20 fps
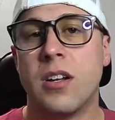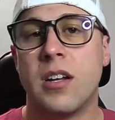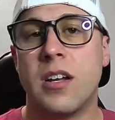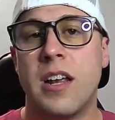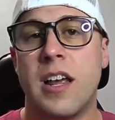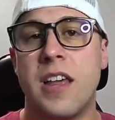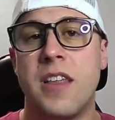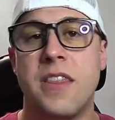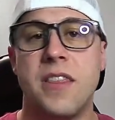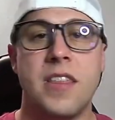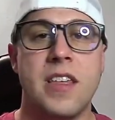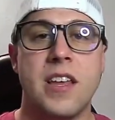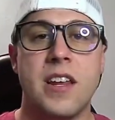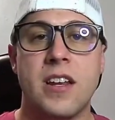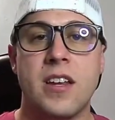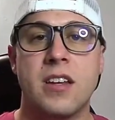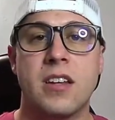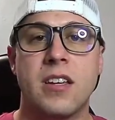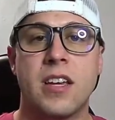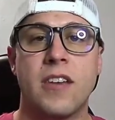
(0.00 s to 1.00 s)
and
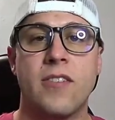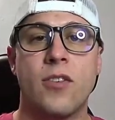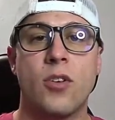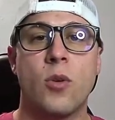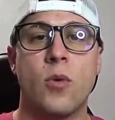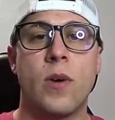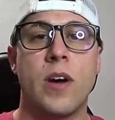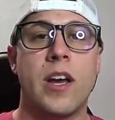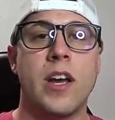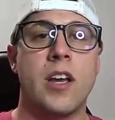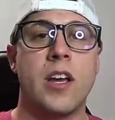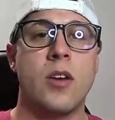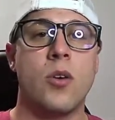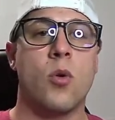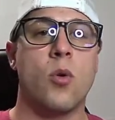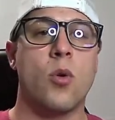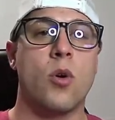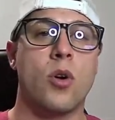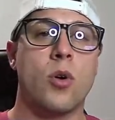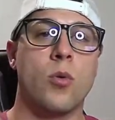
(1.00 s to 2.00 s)
then give it away?
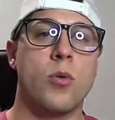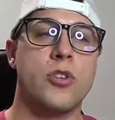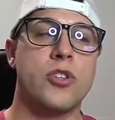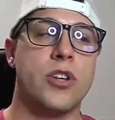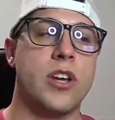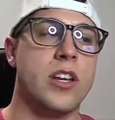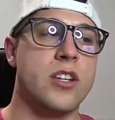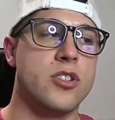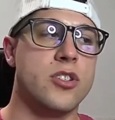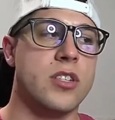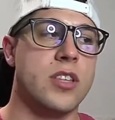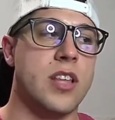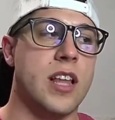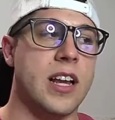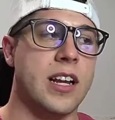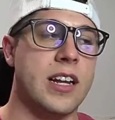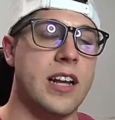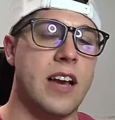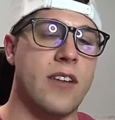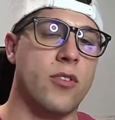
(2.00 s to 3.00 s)
Or would you guys just
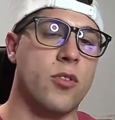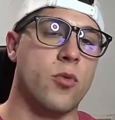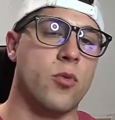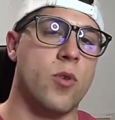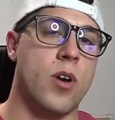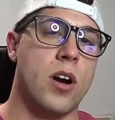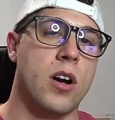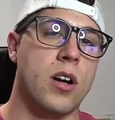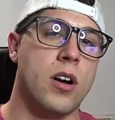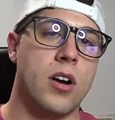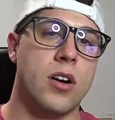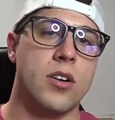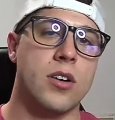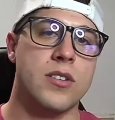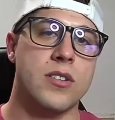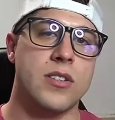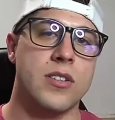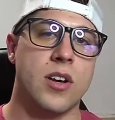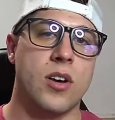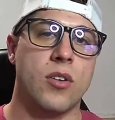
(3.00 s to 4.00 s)
like to have the raw card
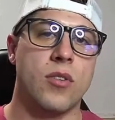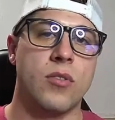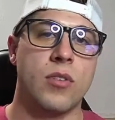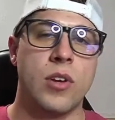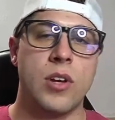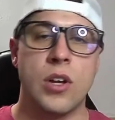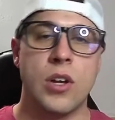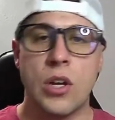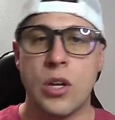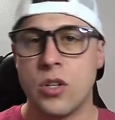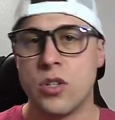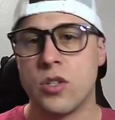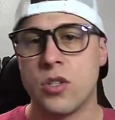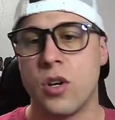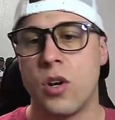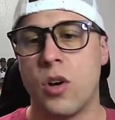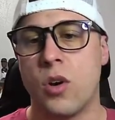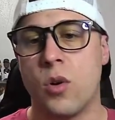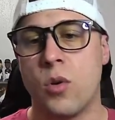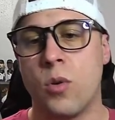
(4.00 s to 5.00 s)
itself?
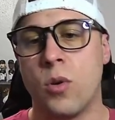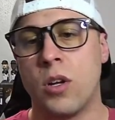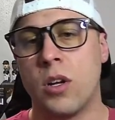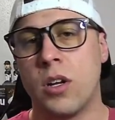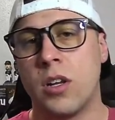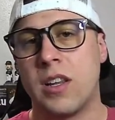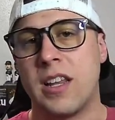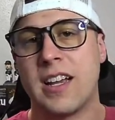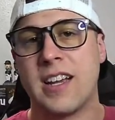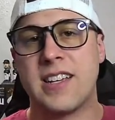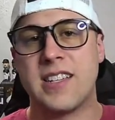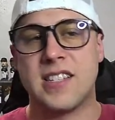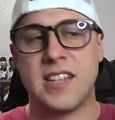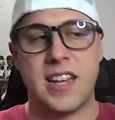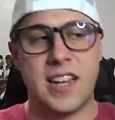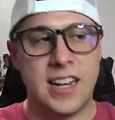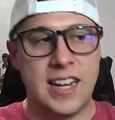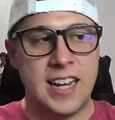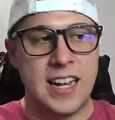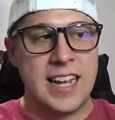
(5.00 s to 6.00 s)
So, like I
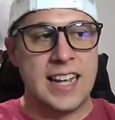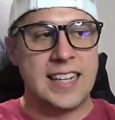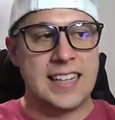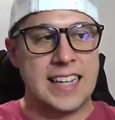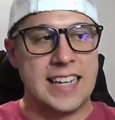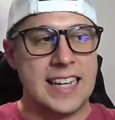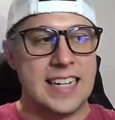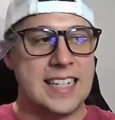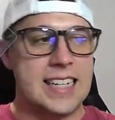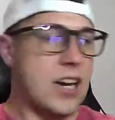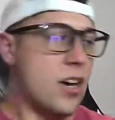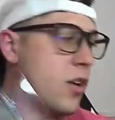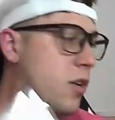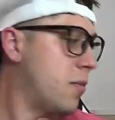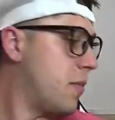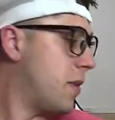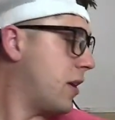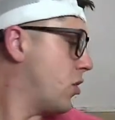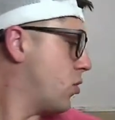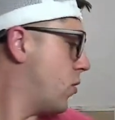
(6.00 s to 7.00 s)
said, link
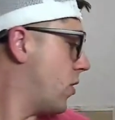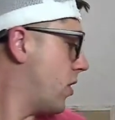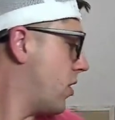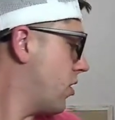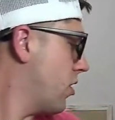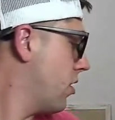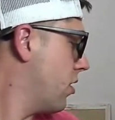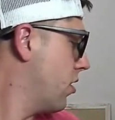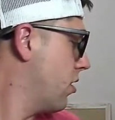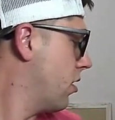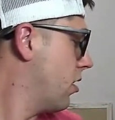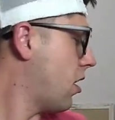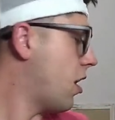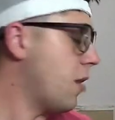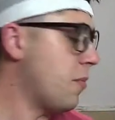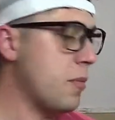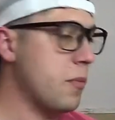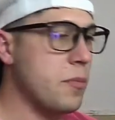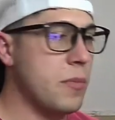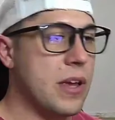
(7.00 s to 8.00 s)
down my Twitter.
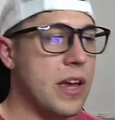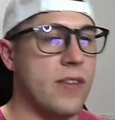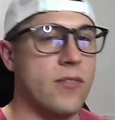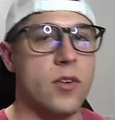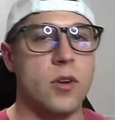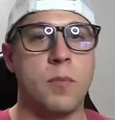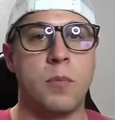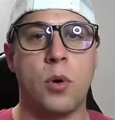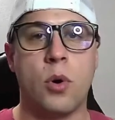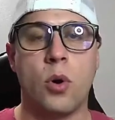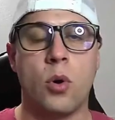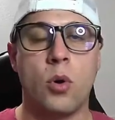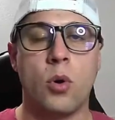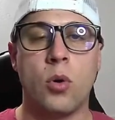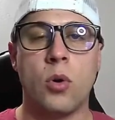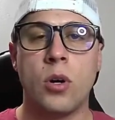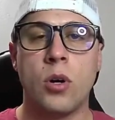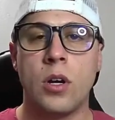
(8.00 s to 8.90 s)
I'm going to be having a poll